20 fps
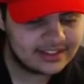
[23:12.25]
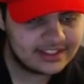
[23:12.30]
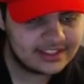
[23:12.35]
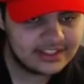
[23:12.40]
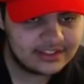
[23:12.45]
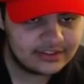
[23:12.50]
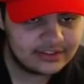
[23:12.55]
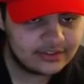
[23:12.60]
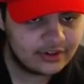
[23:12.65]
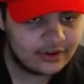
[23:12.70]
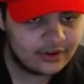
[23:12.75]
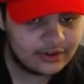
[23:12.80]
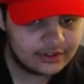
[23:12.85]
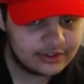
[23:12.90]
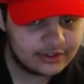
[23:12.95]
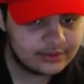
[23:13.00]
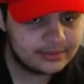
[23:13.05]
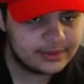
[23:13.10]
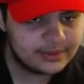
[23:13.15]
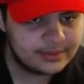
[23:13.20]
And he could
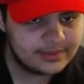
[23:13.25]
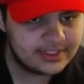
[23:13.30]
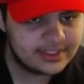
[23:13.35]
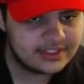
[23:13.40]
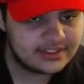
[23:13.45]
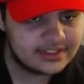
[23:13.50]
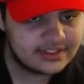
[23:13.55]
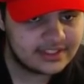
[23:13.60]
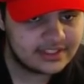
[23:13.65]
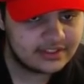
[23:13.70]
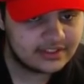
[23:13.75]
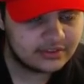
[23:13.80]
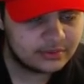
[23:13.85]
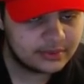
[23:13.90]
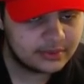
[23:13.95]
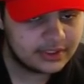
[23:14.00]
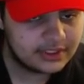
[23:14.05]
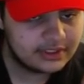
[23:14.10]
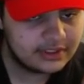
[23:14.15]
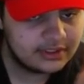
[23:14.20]
arguably be a D as
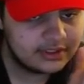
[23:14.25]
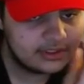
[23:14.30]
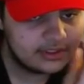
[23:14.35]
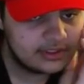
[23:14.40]
well.